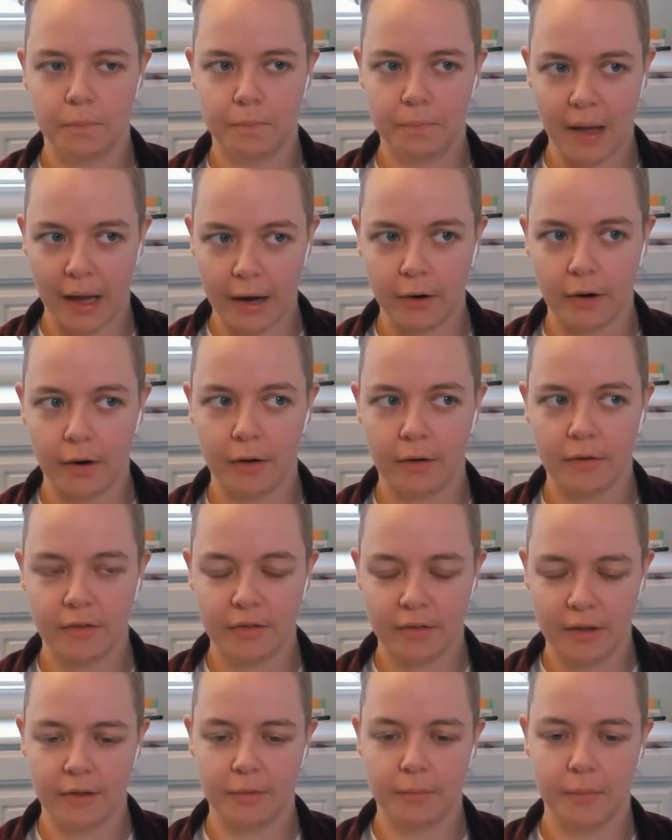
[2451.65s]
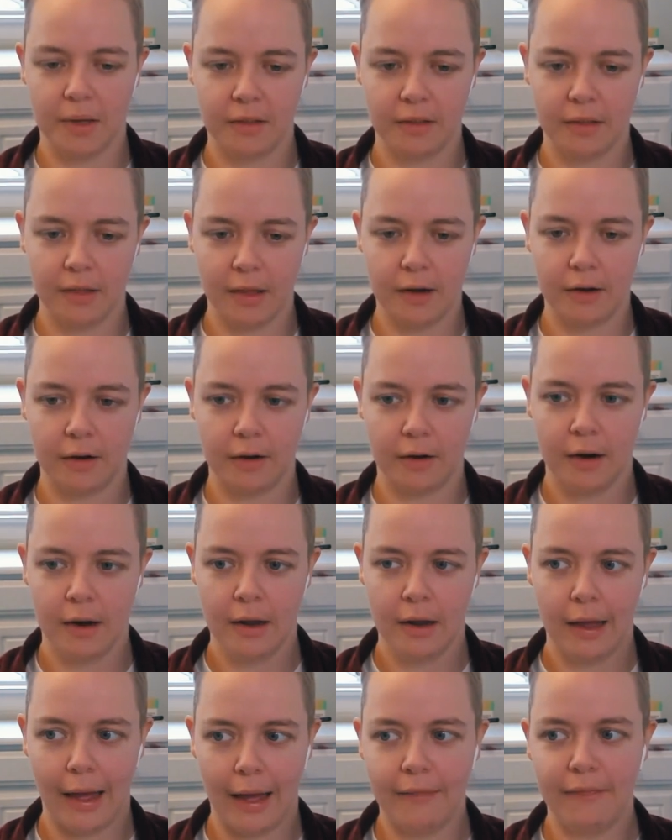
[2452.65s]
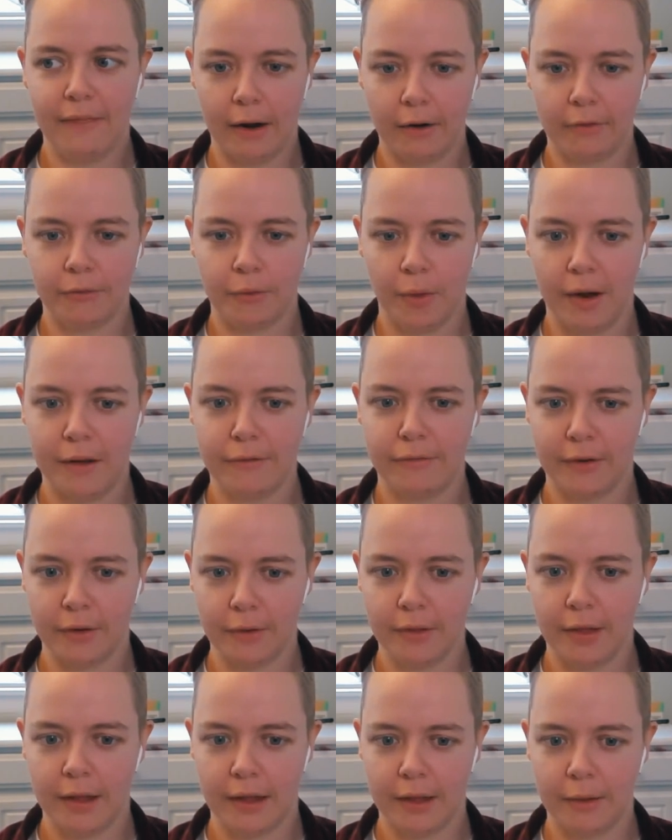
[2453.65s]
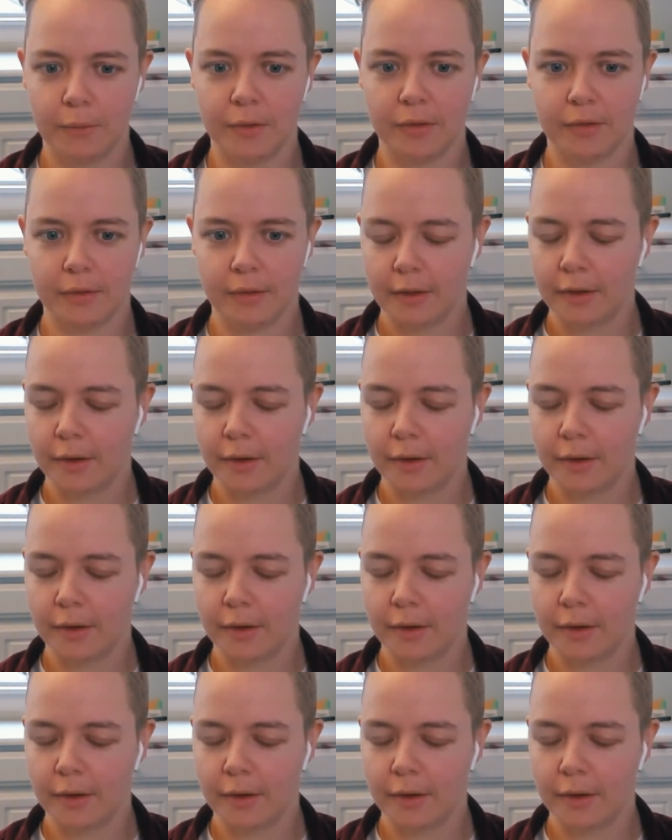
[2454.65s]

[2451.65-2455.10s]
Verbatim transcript: better 6 months later and therefore I felt like it was